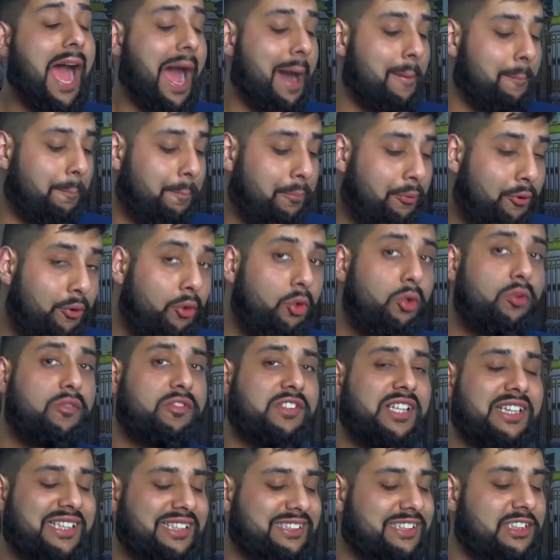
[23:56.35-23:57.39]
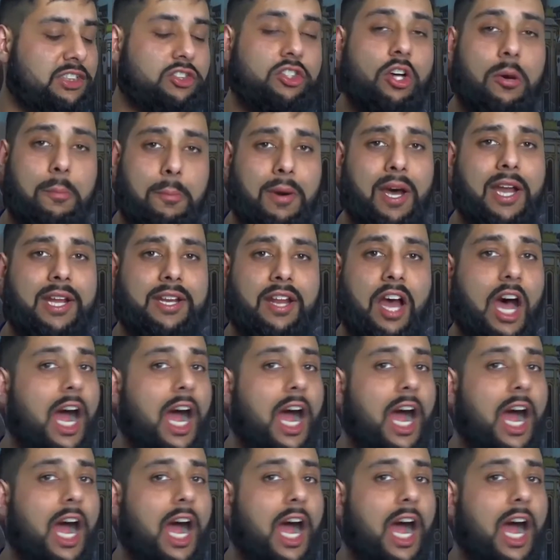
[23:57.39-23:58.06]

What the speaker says: and prove that this is not mine.